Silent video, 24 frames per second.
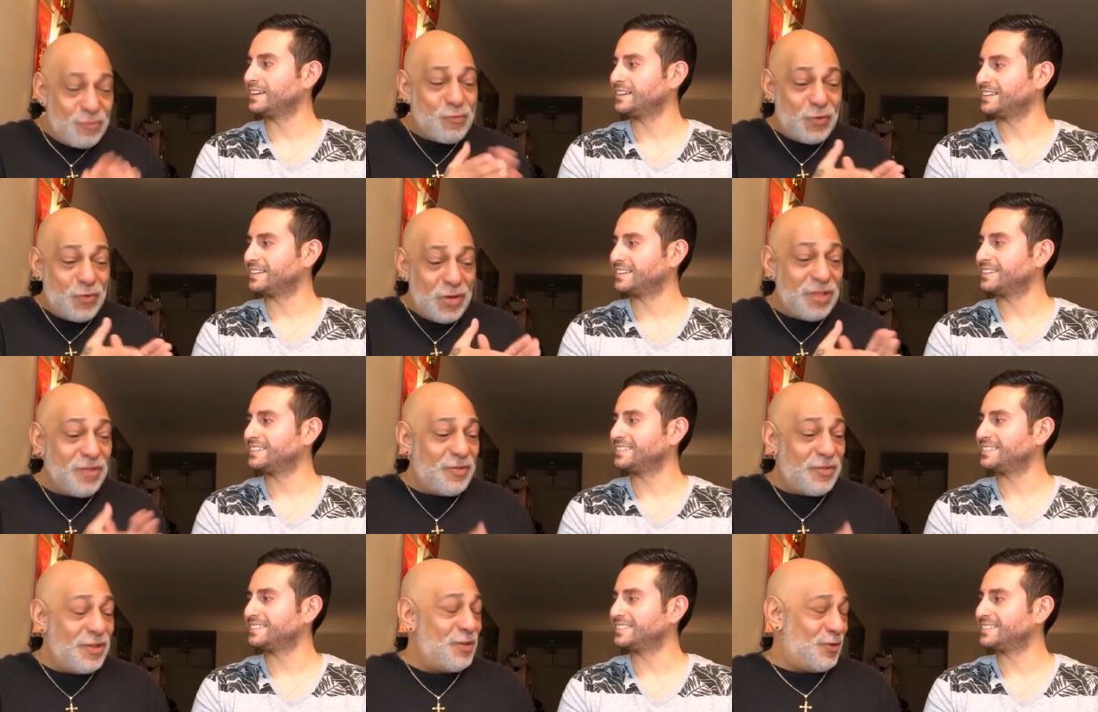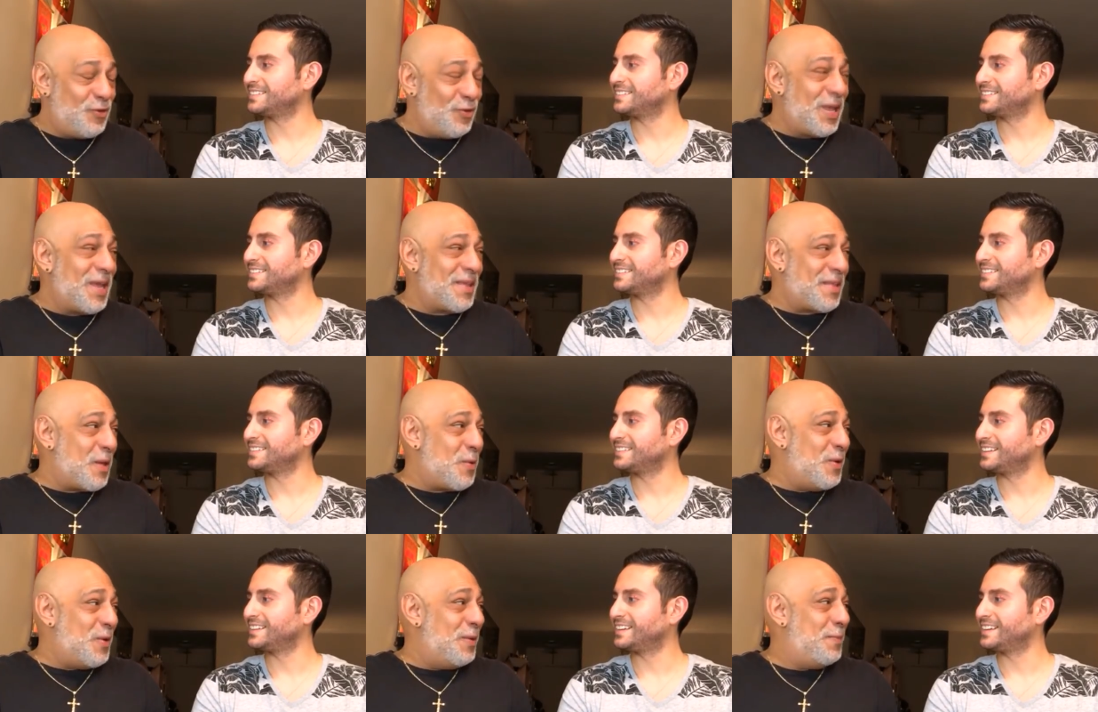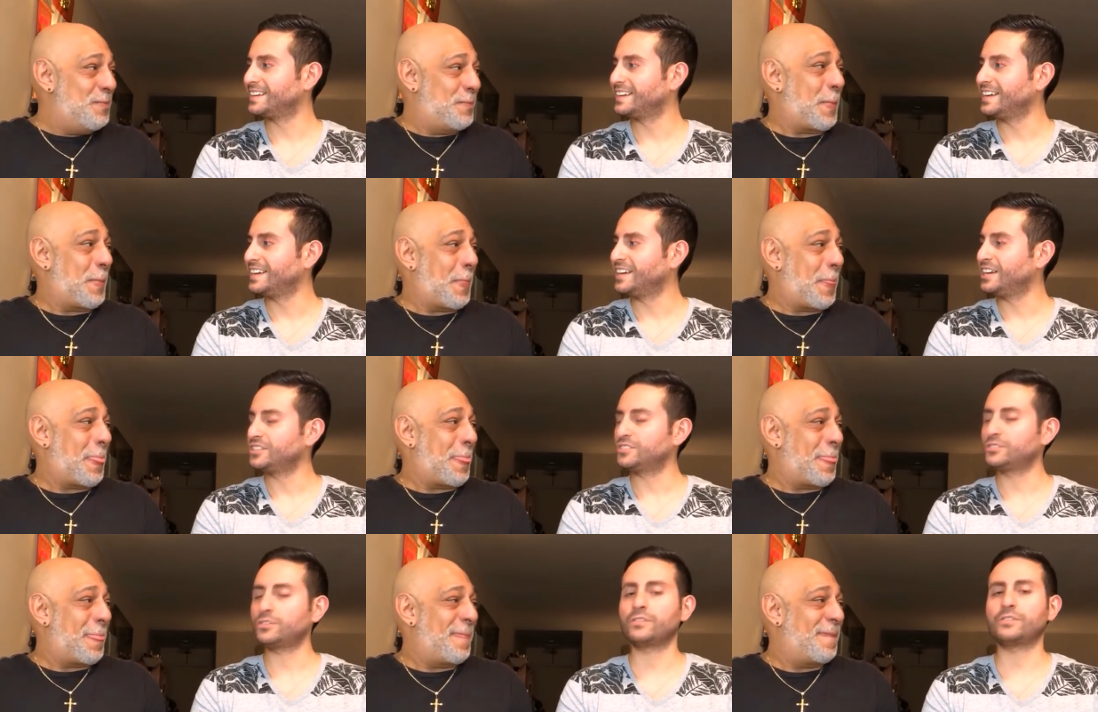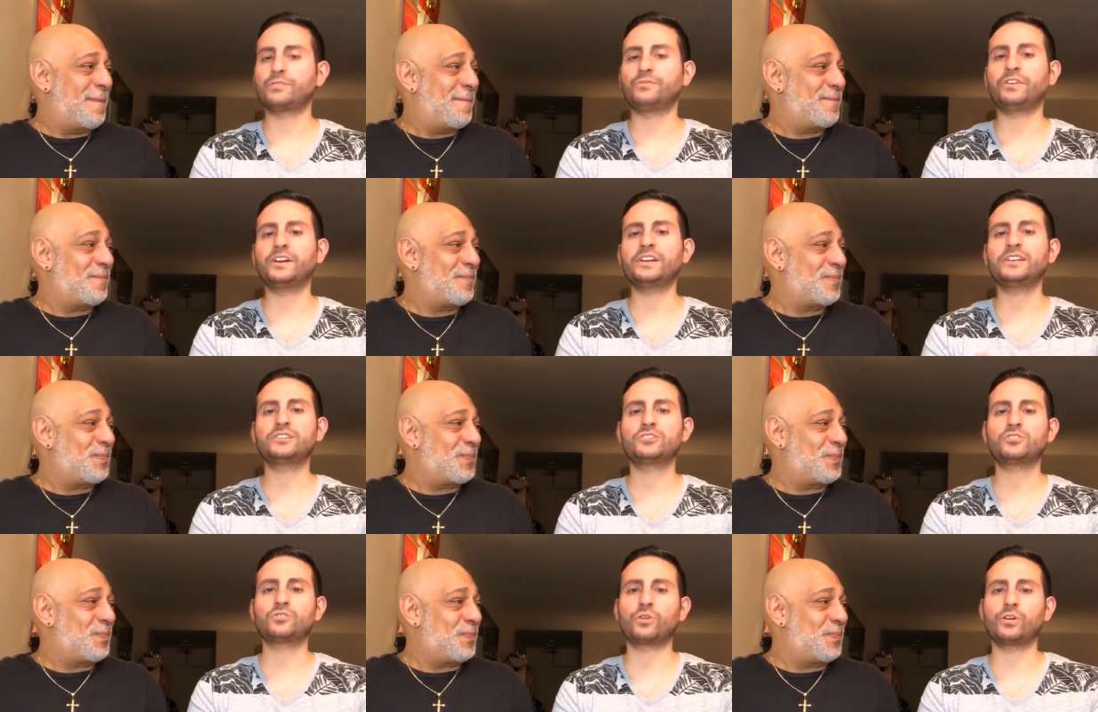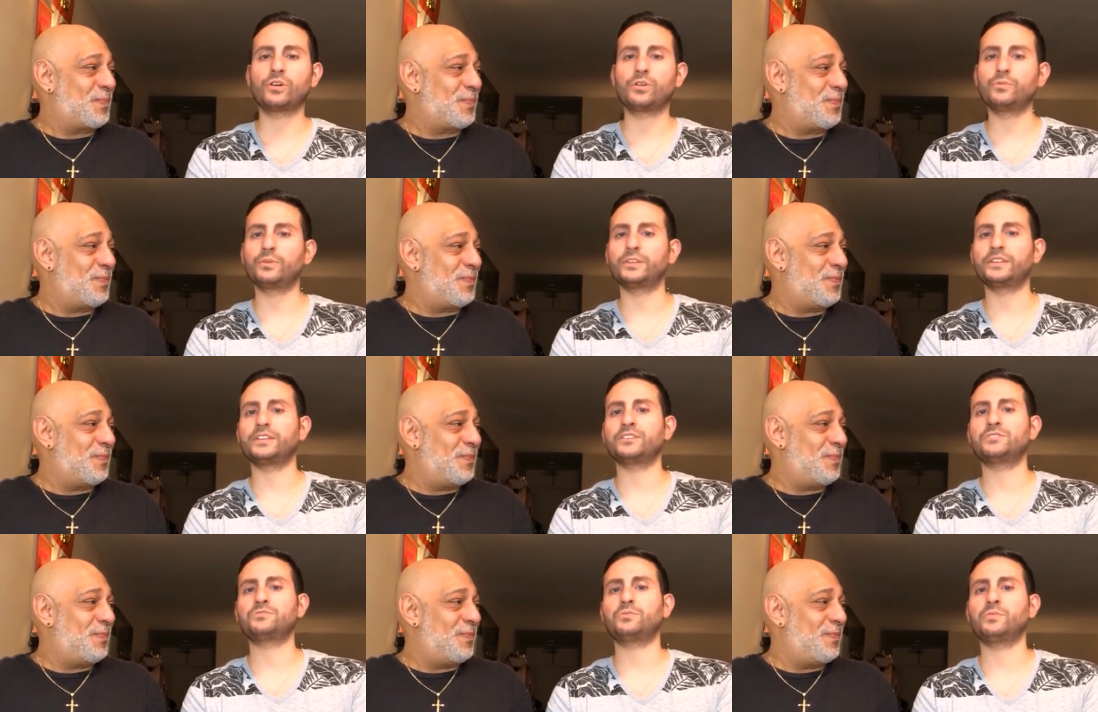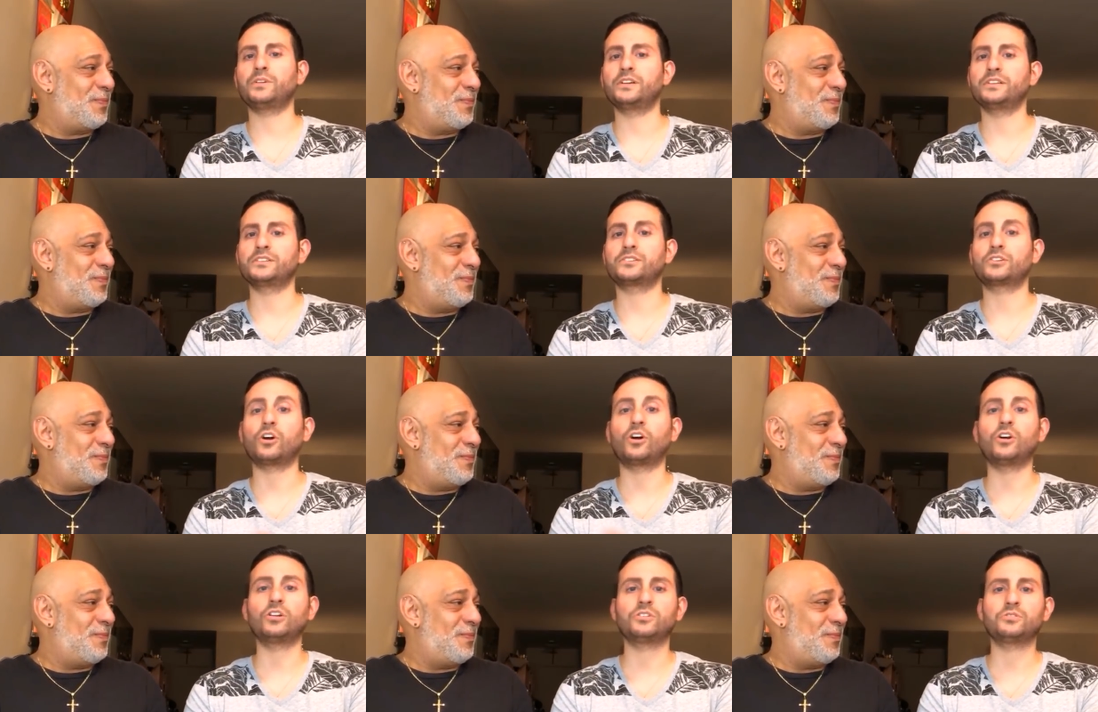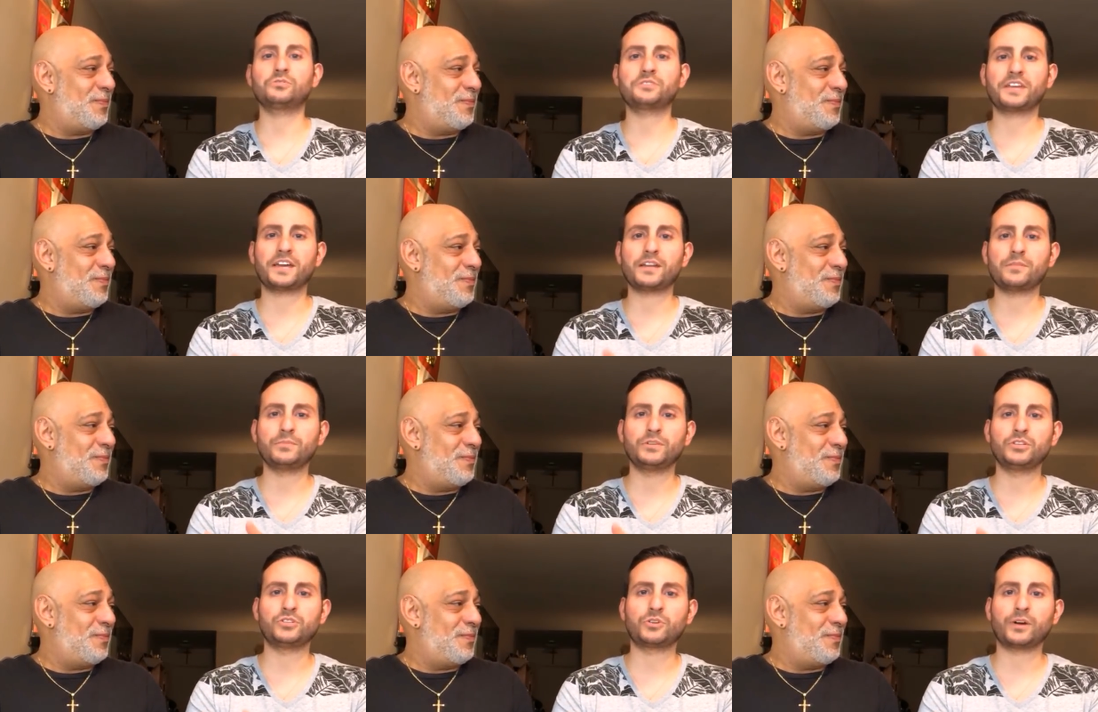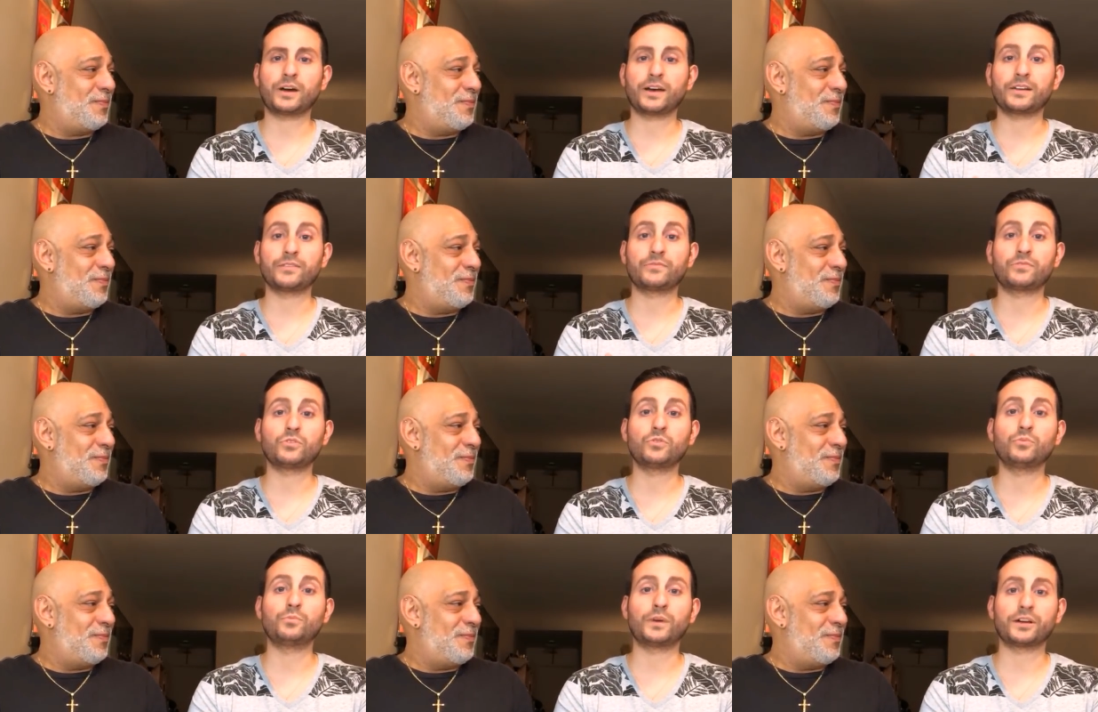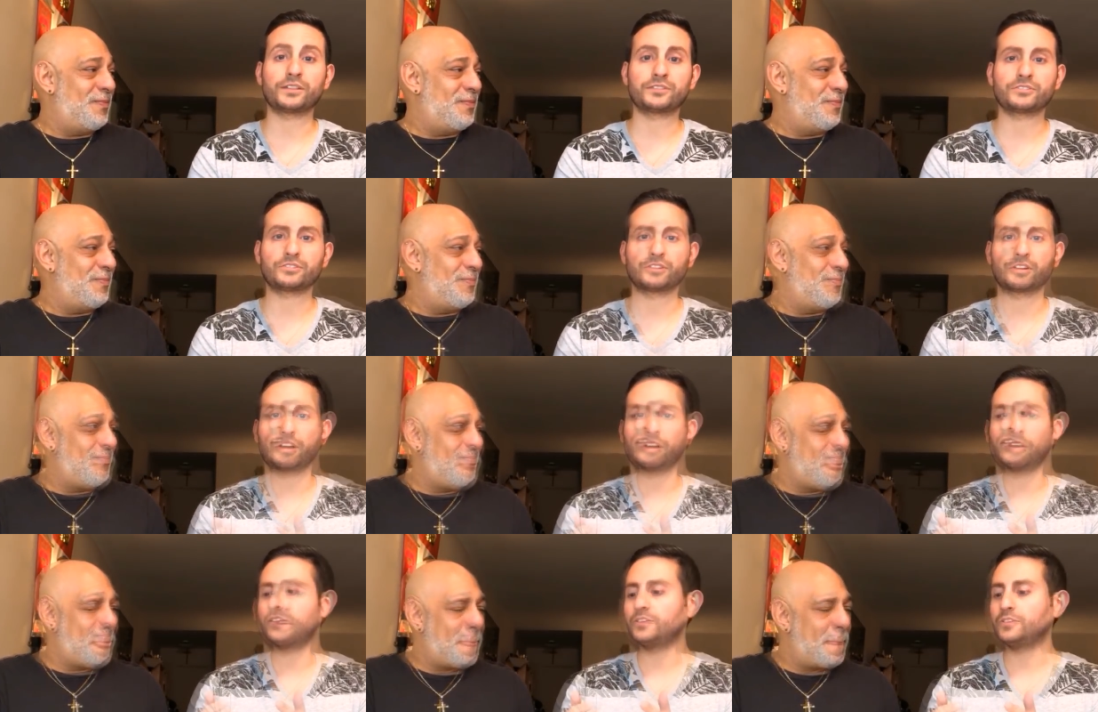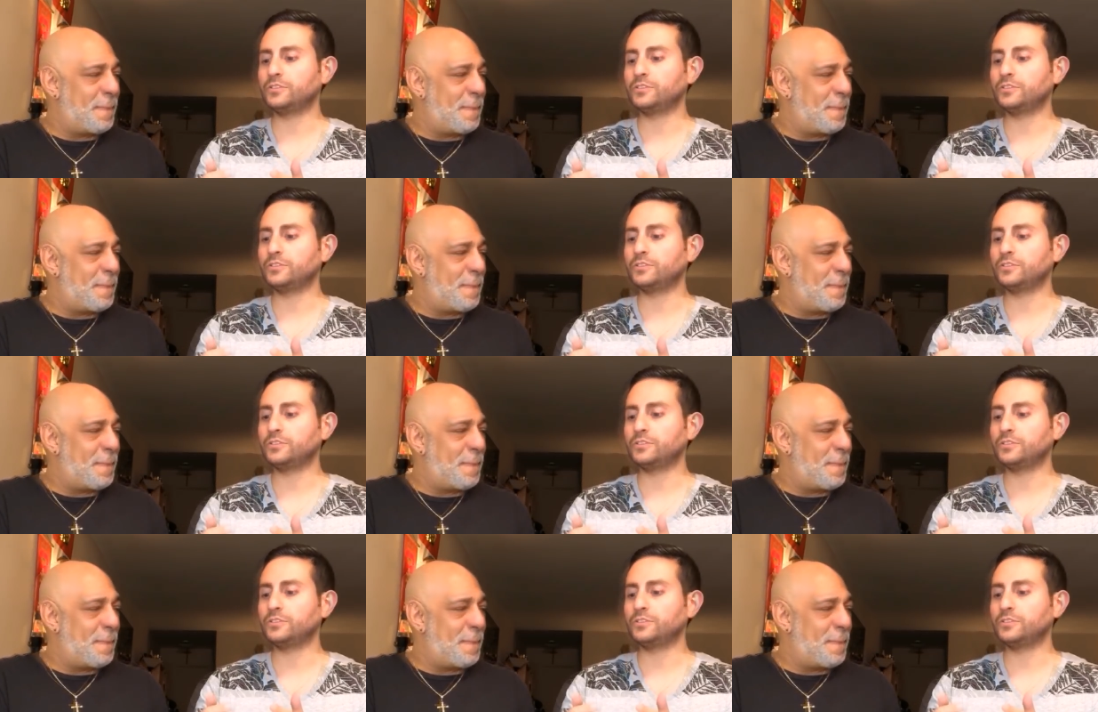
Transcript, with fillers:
Speaker 1: really, really do like that one. So the funny story with this one is Carlos had me try it a few months ago.